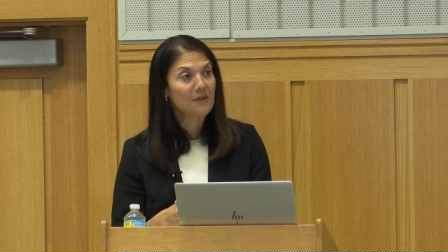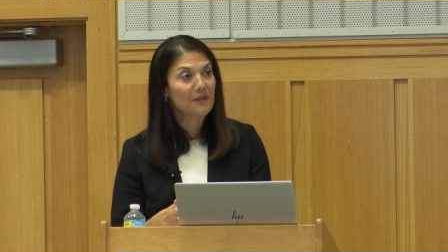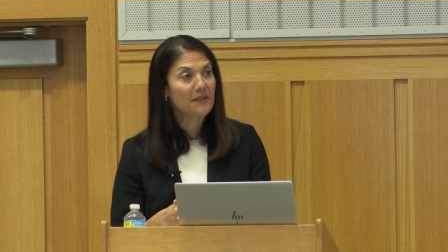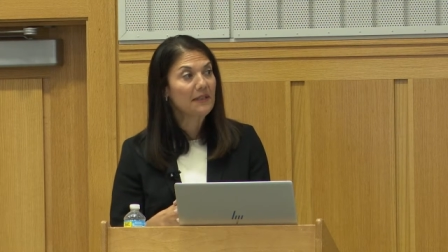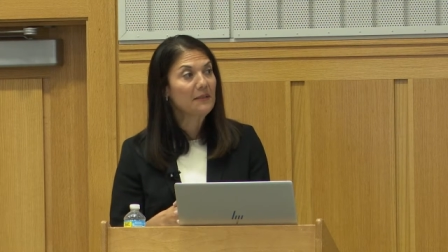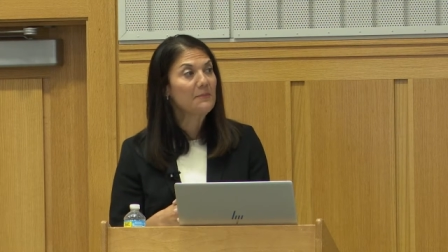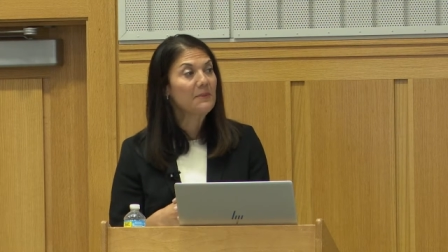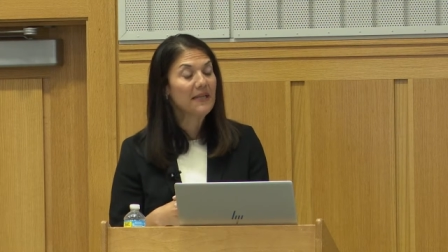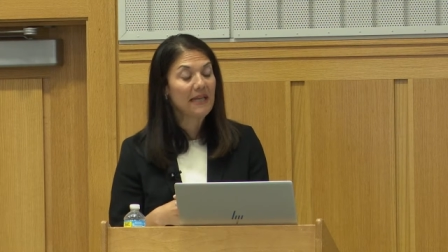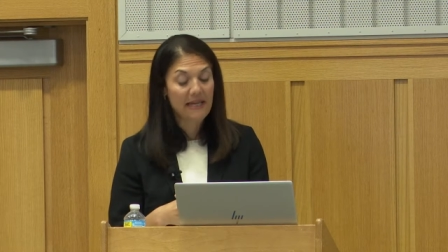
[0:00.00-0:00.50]

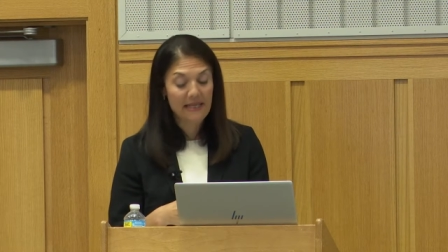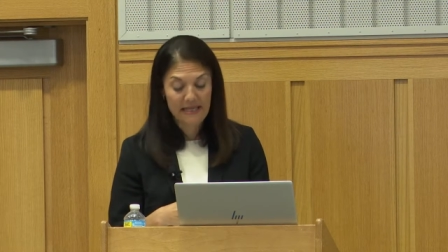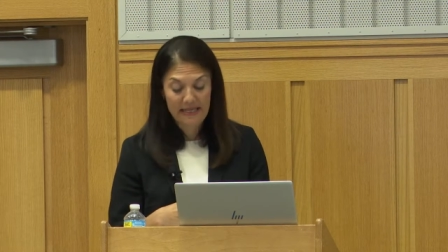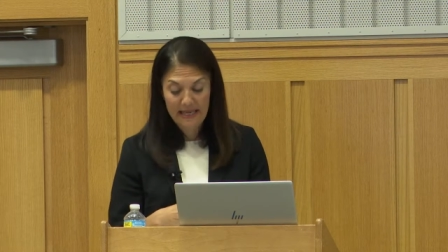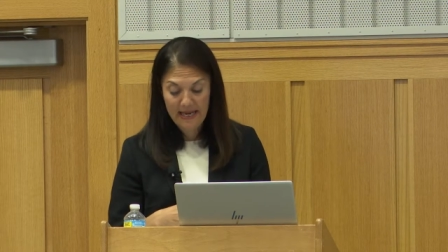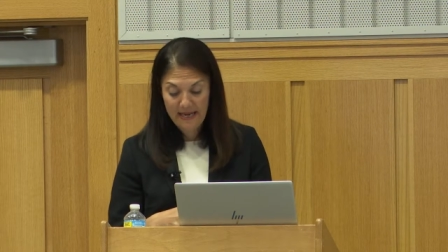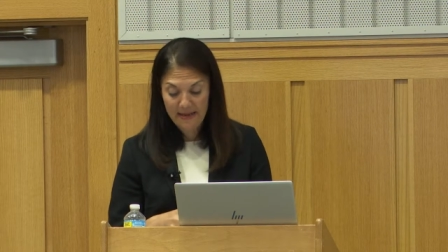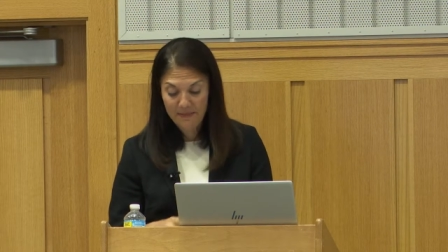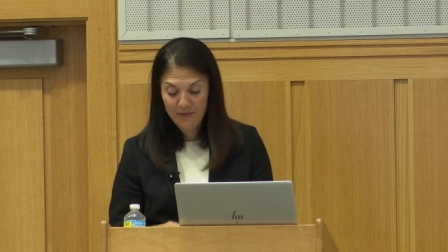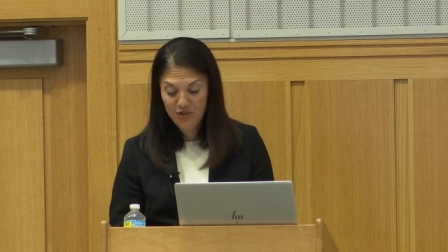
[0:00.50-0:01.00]
can be a
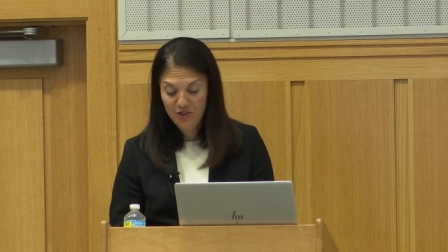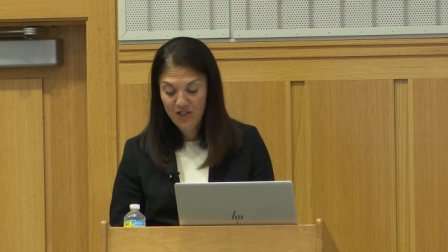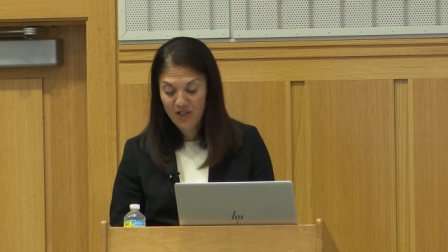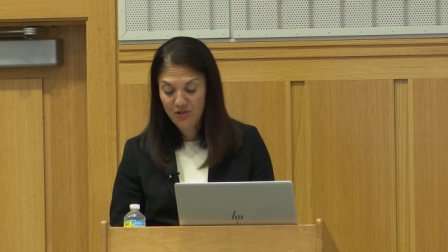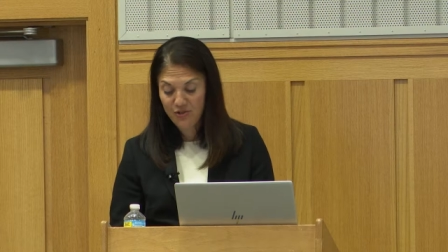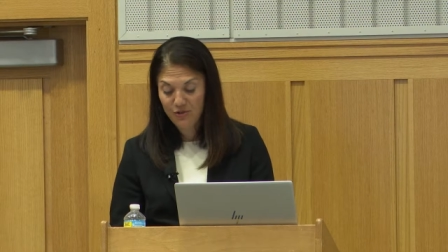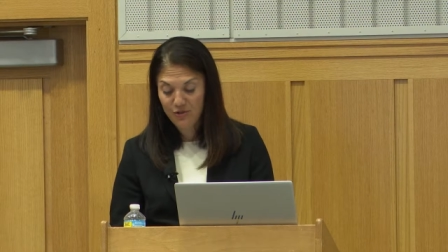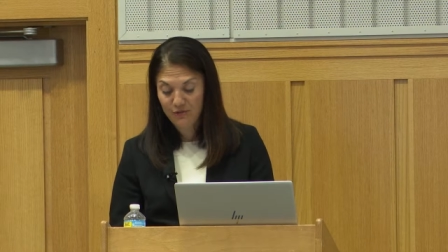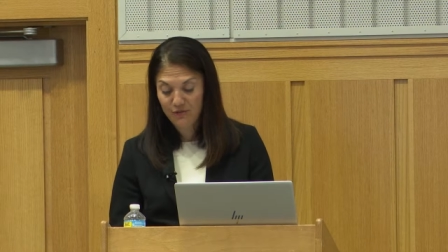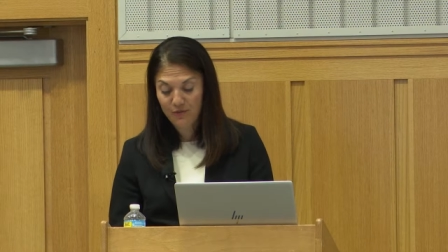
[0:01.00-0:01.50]
game
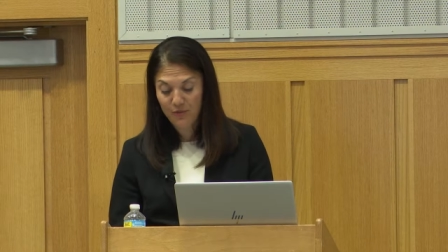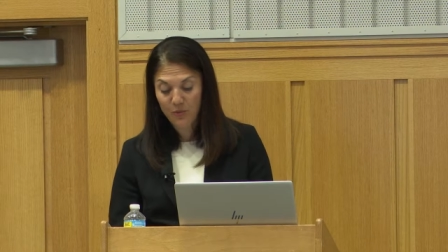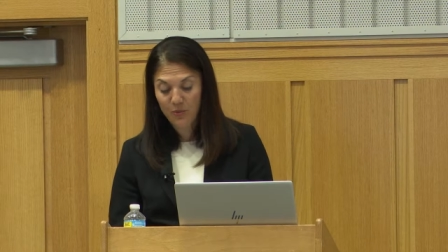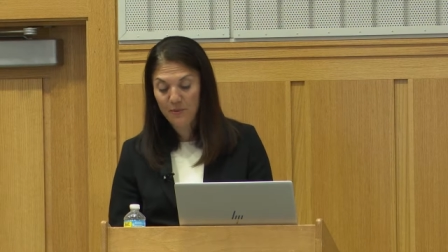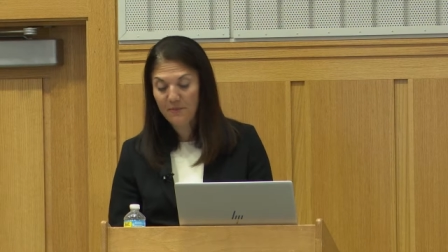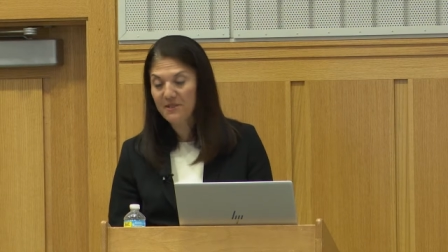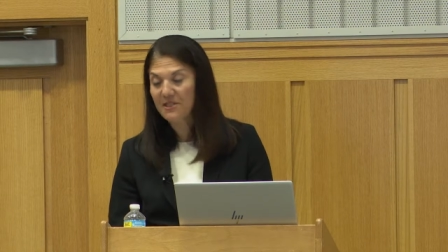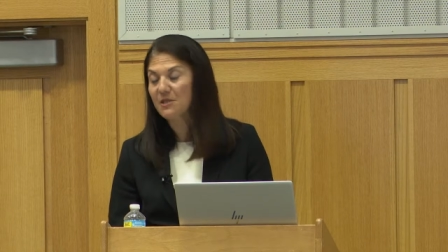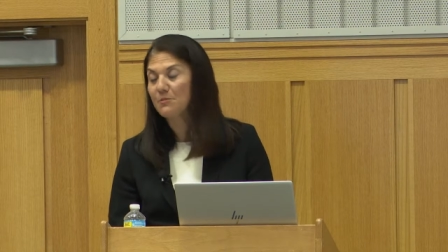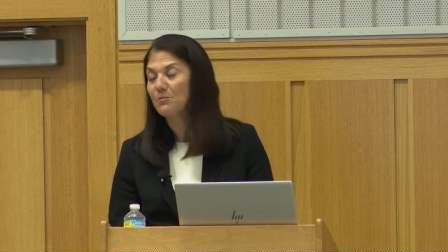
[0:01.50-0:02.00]
changer for
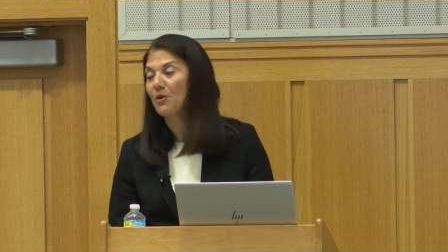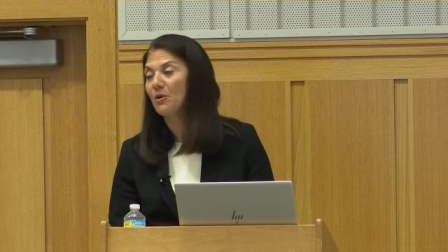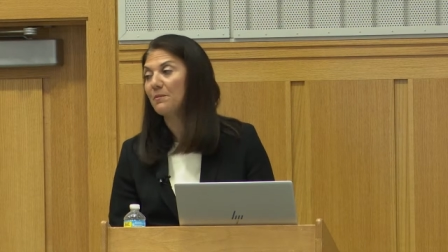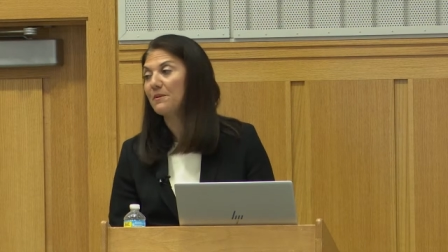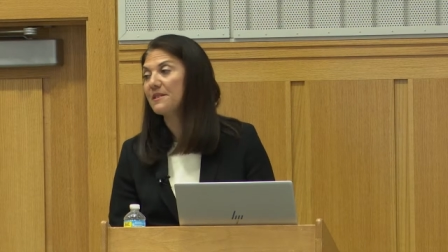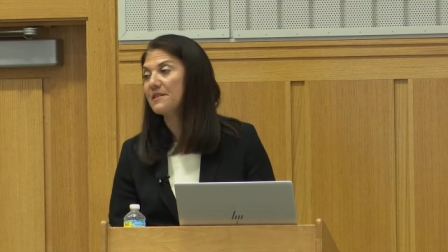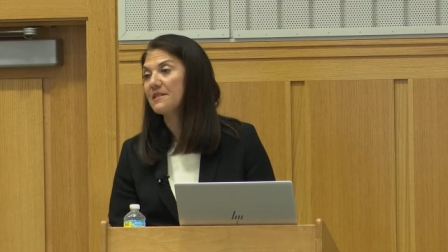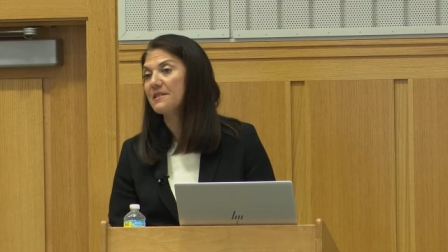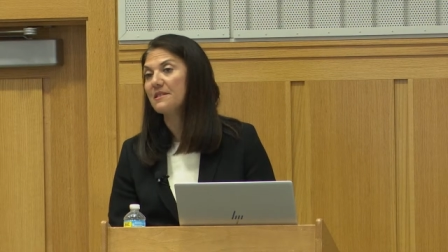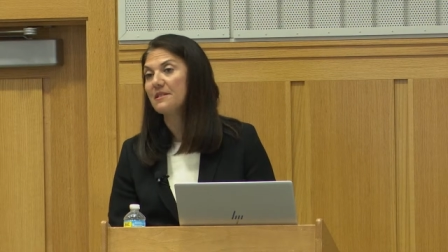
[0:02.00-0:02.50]
women small
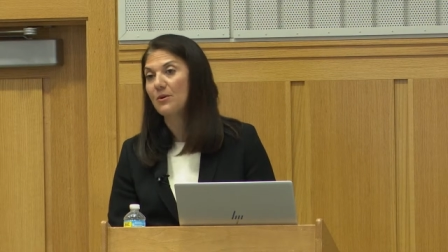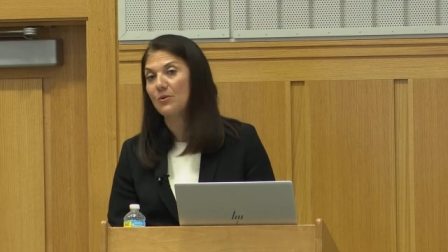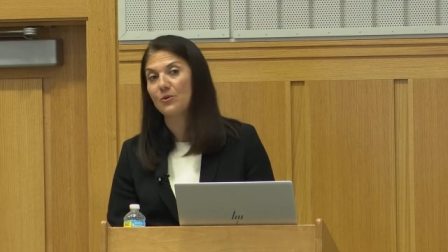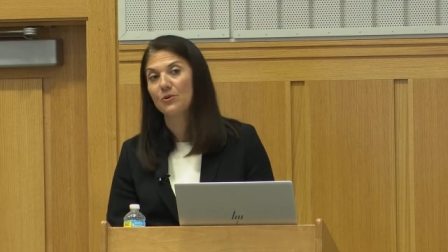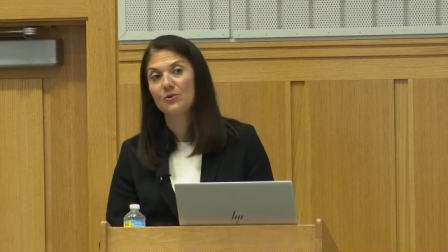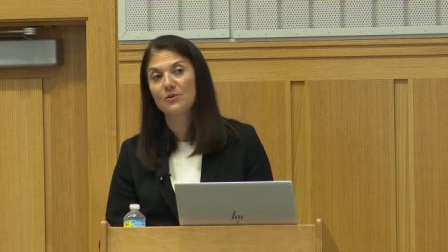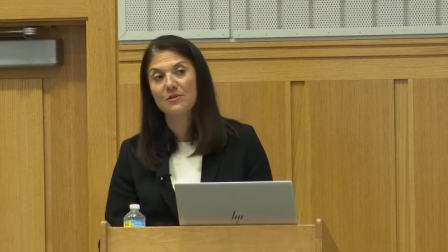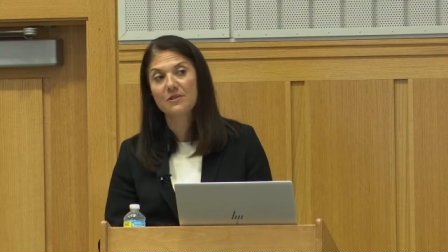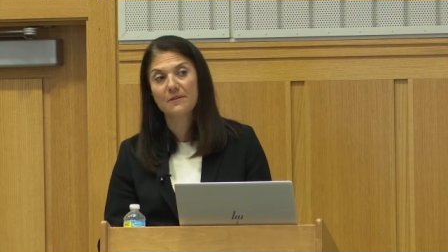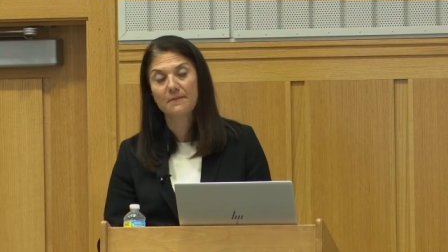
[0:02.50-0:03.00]
business
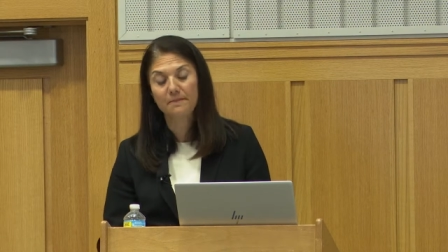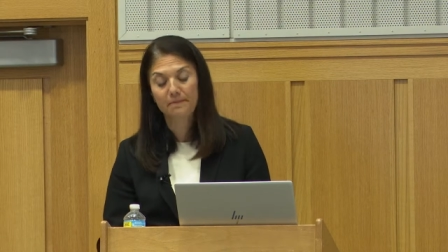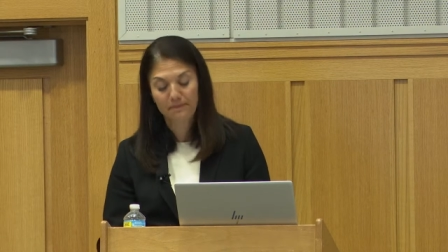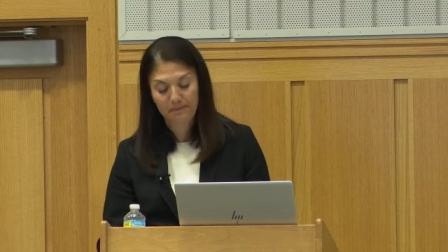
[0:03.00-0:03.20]
owners.